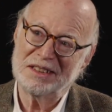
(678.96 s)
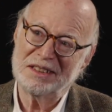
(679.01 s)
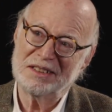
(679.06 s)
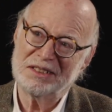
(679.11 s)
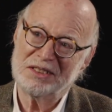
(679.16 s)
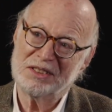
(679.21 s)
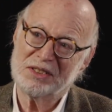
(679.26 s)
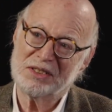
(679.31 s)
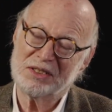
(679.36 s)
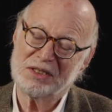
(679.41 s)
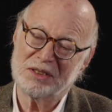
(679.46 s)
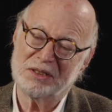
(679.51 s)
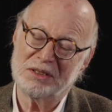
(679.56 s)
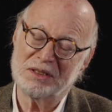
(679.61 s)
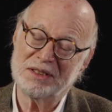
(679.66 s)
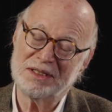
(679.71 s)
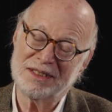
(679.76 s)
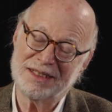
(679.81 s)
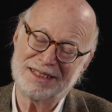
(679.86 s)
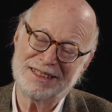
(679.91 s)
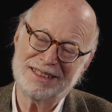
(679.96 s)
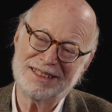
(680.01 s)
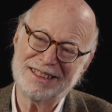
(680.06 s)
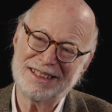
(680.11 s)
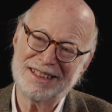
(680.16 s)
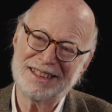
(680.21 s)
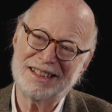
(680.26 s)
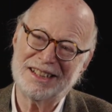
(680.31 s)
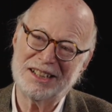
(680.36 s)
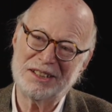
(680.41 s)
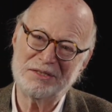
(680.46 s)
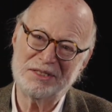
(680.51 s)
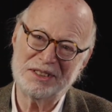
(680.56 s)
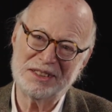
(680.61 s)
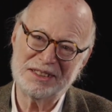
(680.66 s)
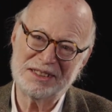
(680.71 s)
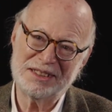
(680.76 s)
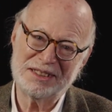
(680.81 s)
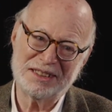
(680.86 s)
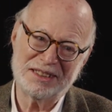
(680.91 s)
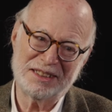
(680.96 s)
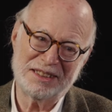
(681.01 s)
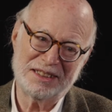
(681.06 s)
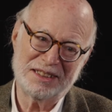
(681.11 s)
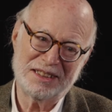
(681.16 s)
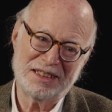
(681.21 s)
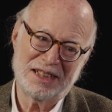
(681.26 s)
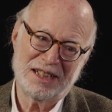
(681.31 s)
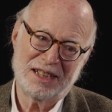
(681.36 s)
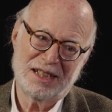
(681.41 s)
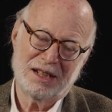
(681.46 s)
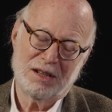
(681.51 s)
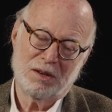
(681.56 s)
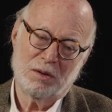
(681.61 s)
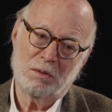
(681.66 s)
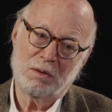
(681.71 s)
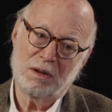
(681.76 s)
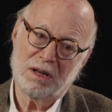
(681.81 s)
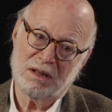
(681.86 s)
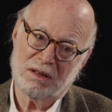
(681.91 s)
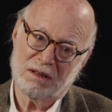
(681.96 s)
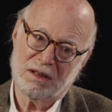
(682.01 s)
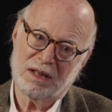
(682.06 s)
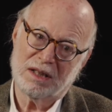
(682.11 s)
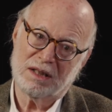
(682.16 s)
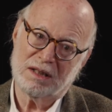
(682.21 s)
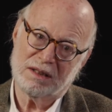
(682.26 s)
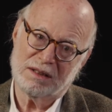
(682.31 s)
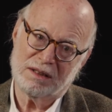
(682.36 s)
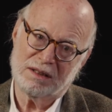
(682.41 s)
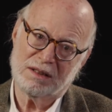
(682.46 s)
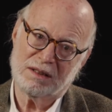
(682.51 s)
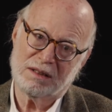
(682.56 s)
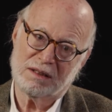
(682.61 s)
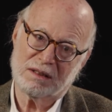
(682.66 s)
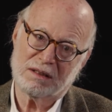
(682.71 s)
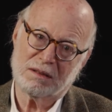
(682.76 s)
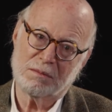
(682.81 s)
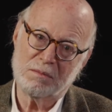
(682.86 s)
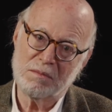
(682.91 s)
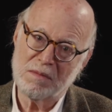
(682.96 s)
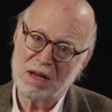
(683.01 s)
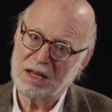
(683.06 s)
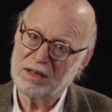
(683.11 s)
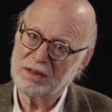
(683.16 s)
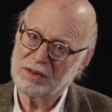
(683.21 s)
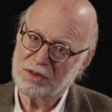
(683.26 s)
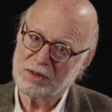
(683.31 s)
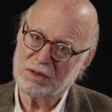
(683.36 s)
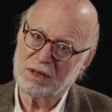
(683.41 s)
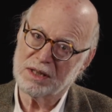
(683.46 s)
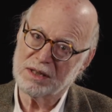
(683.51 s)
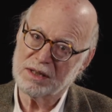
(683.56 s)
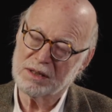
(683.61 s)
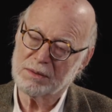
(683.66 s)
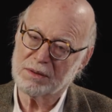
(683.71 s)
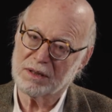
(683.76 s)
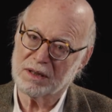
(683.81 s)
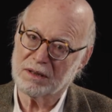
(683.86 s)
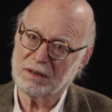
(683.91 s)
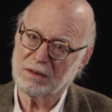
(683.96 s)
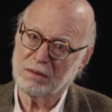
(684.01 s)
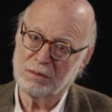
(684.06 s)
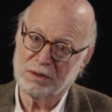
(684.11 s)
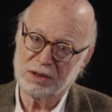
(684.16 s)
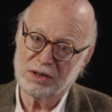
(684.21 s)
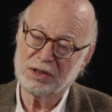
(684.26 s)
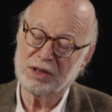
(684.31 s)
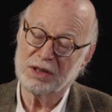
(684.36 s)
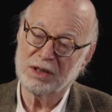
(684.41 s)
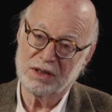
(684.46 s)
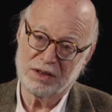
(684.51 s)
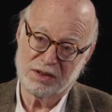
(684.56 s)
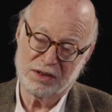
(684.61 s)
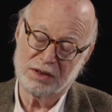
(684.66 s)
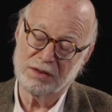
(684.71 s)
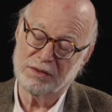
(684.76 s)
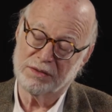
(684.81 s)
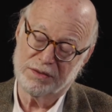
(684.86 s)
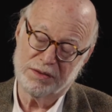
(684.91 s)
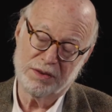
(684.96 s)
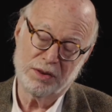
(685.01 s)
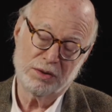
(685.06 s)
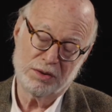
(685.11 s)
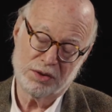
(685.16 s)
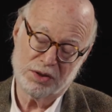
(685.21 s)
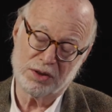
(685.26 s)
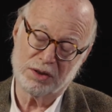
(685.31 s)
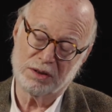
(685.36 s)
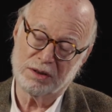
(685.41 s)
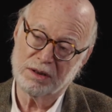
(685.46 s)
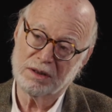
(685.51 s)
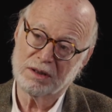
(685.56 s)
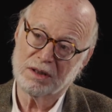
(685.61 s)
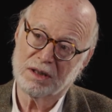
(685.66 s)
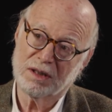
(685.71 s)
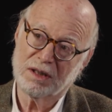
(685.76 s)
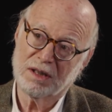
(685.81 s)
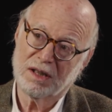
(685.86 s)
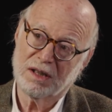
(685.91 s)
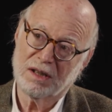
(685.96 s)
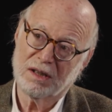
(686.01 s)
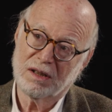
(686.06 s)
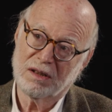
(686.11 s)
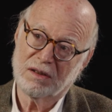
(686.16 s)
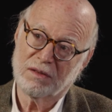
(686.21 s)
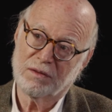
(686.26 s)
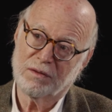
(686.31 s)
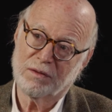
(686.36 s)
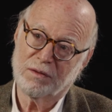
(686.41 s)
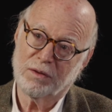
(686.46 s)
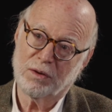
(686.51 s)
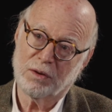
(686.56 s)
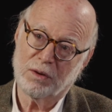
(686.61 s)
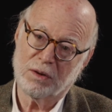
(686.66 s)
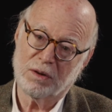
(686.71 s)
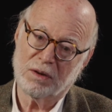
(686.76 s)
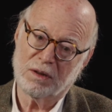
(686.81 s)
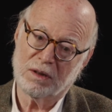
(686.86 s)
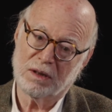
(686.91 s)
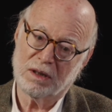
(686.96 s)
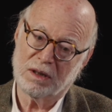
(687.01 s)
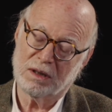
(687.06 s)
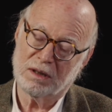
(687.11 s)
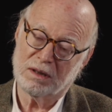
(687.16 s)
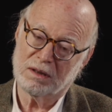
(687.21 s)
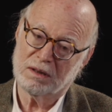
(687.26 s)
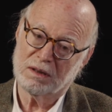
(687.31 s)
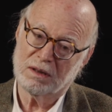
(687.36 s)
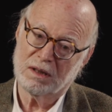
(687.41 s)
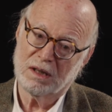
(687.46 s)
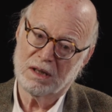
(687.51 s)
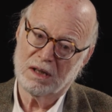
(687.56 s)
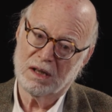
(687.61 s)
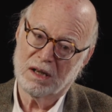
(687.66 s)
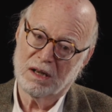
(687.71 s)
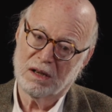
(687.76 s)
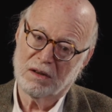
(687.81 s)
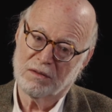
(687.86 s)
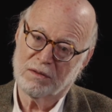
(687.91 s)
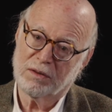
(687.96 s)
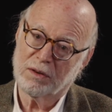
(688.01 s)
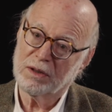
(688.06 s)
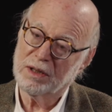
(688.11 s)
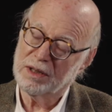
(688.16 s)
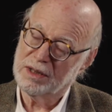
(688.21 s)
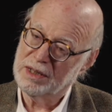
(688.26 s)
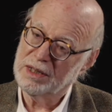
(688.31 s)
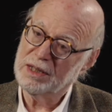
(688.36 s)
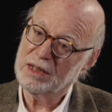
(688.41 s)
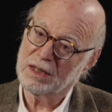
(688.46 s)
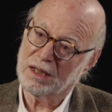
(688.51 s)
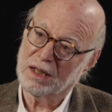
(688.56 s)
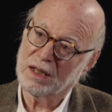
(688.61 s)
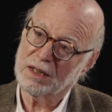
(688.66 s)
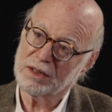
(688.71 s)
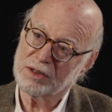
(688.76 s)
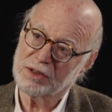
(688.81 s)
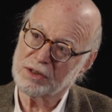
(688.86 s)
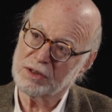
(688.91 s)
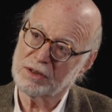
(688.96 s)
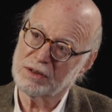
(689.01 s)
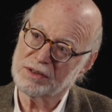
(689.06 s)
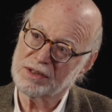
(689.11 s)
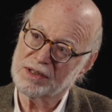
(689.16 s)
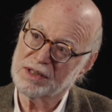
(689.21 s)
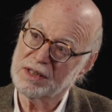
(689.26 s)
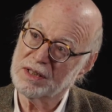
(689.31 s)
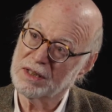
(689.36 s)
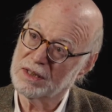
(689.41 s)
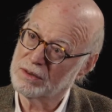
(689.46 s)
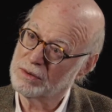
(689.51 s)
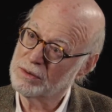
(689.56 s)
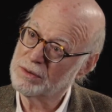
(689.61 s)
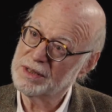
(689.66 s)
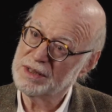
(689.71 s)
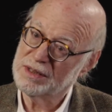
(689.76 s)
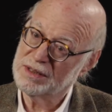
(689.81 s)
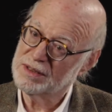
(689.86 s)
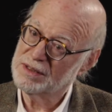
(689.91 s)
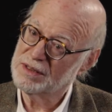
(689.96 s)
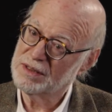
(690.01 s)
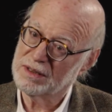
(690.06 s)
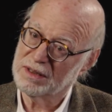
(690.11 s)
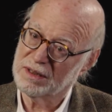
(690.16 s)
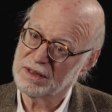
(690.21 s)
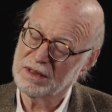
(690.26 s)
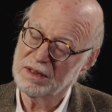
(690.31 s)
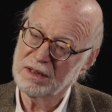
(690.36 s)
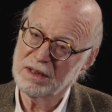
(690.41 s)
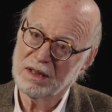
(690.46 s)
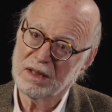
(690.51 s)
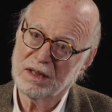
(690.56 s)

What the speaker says: So, obviously. Whereas mass transit, which is the future for an ecological city, a green city,